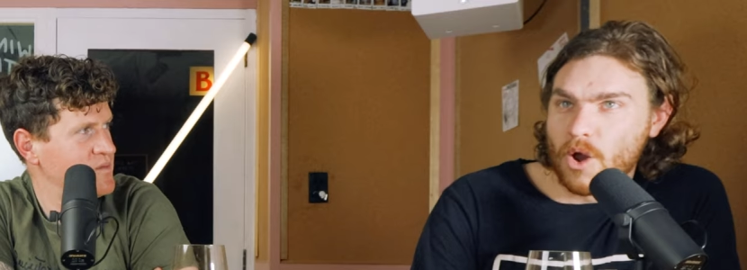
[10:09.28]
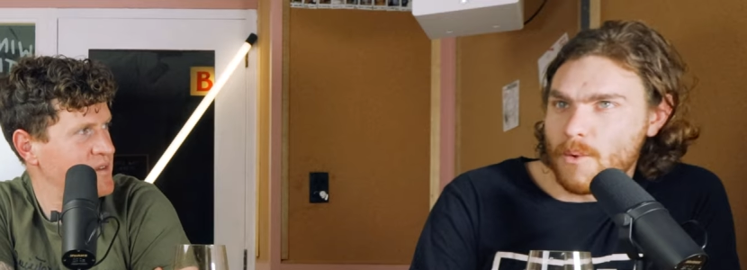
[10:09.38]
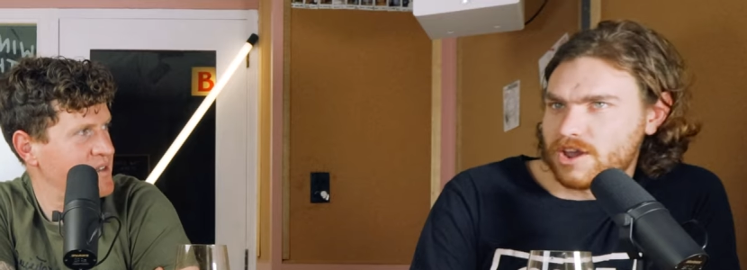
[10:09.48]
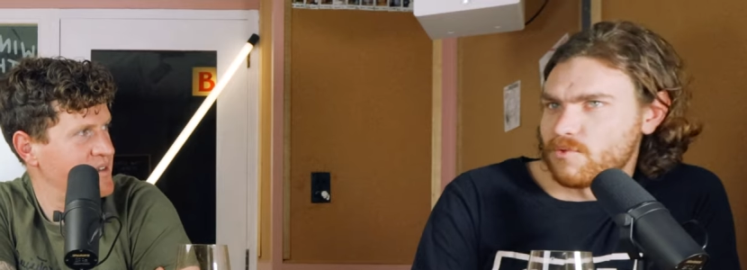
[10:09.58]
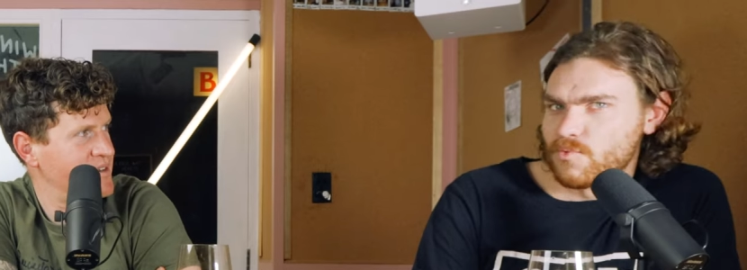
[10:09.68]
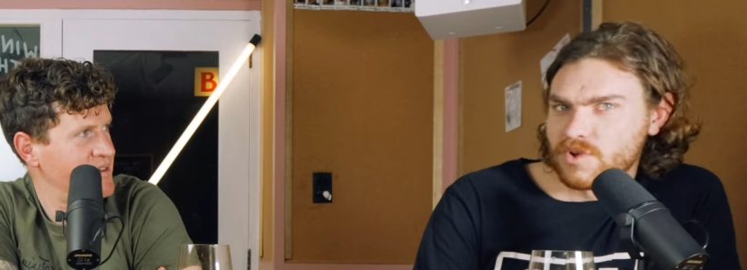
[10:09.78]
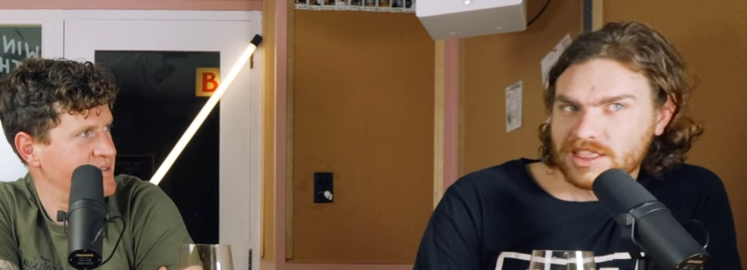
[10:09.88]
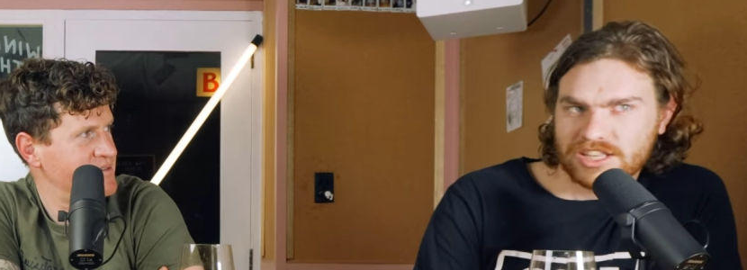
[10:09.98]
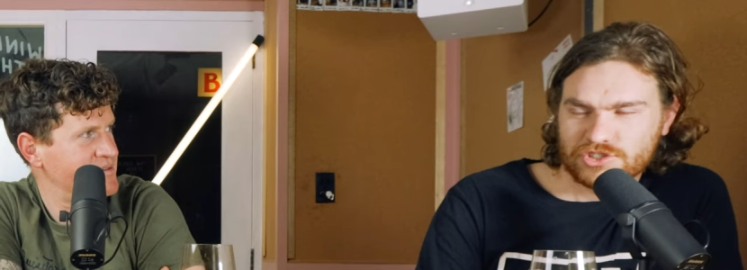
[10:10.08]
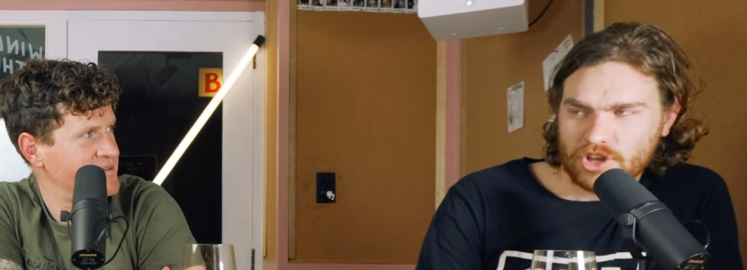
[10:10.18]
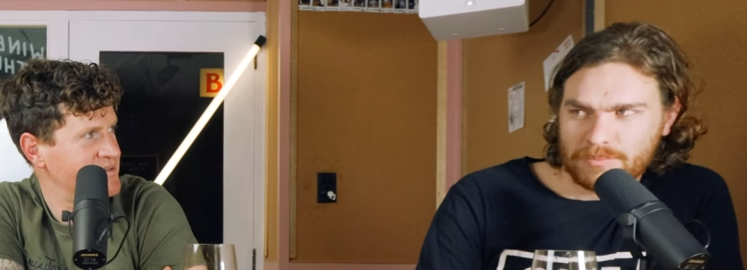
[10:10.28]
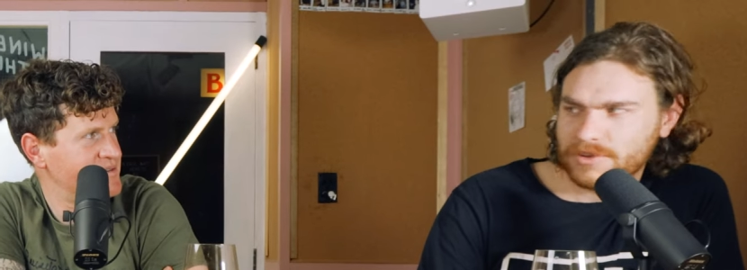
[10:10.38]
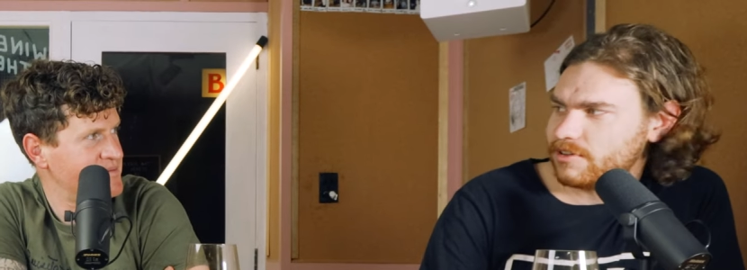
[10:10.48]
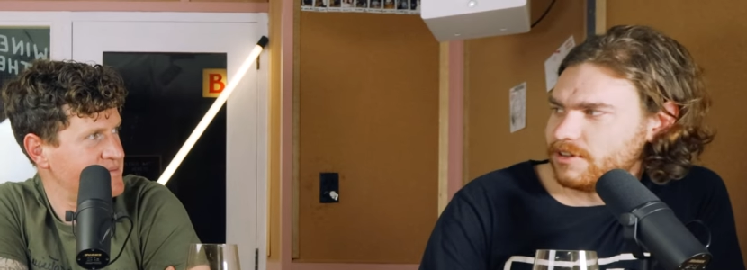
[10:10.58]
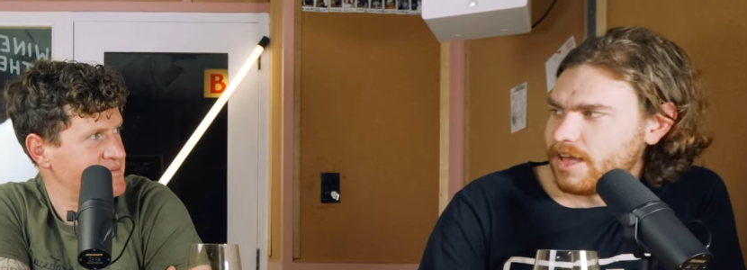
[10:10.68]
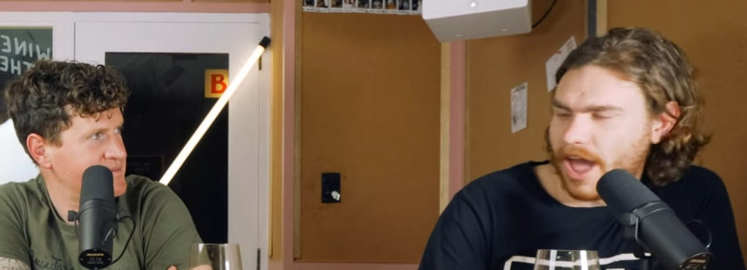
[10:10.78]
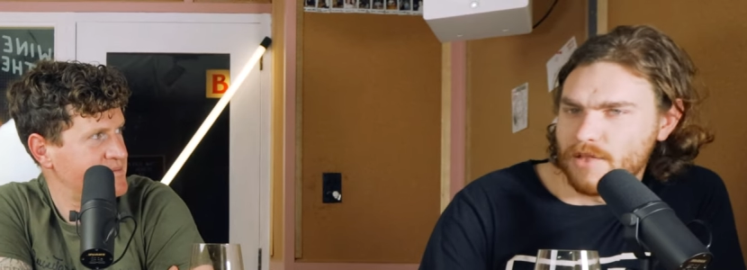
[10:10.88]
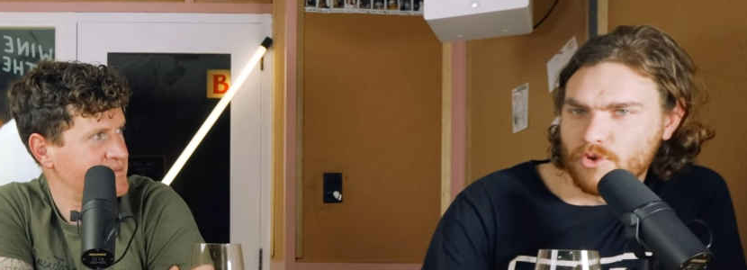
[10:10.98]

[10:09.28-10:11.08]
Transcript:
Speaker 1: no one can really stop you. Dude,